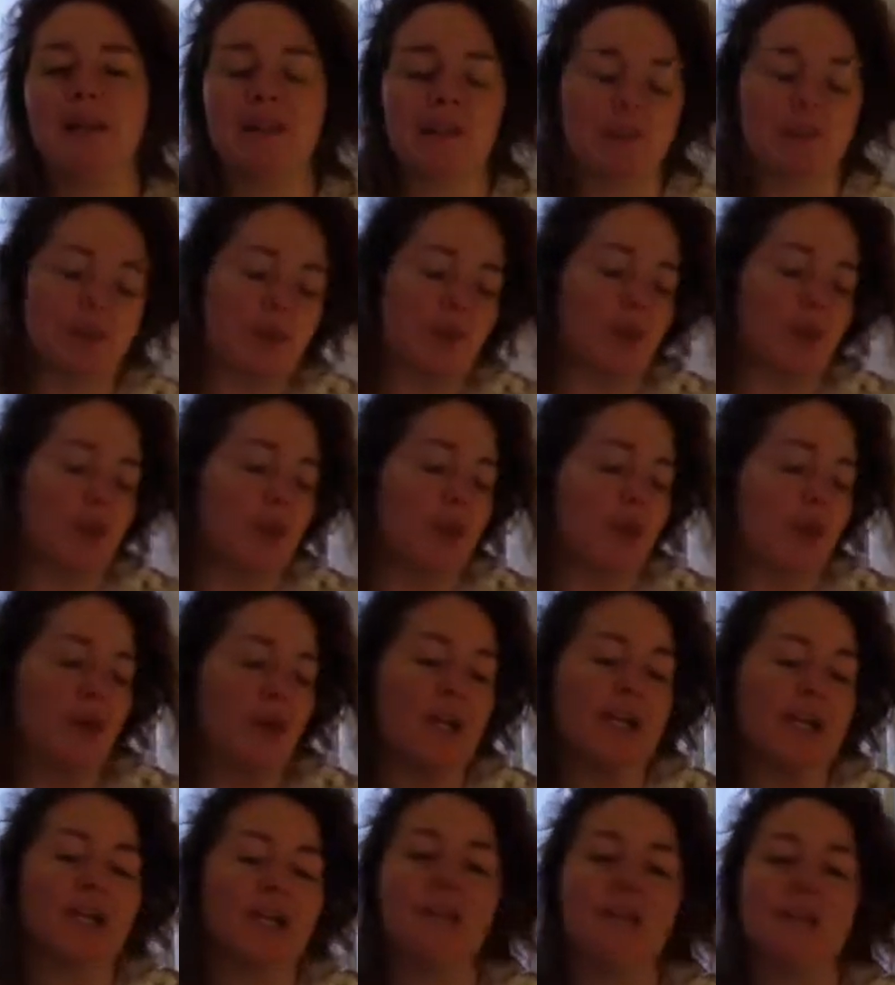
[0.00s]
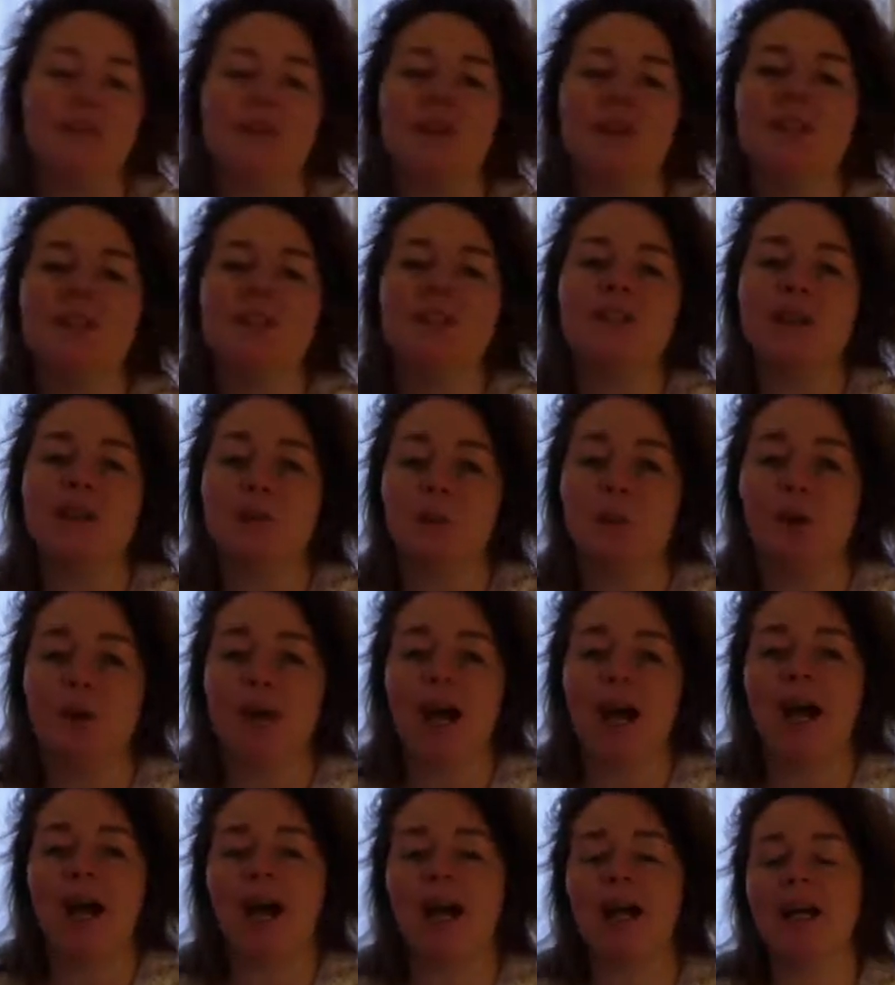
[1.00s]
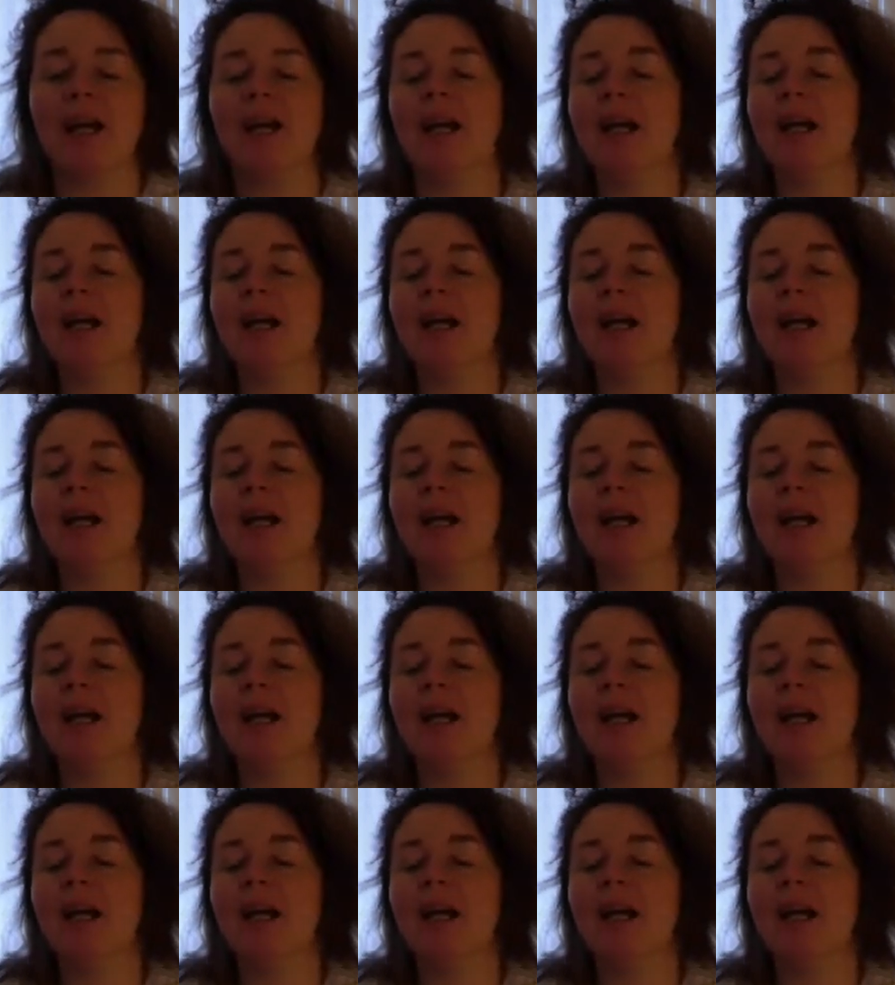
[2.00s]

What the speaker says: They've got a long list of things they want to hack.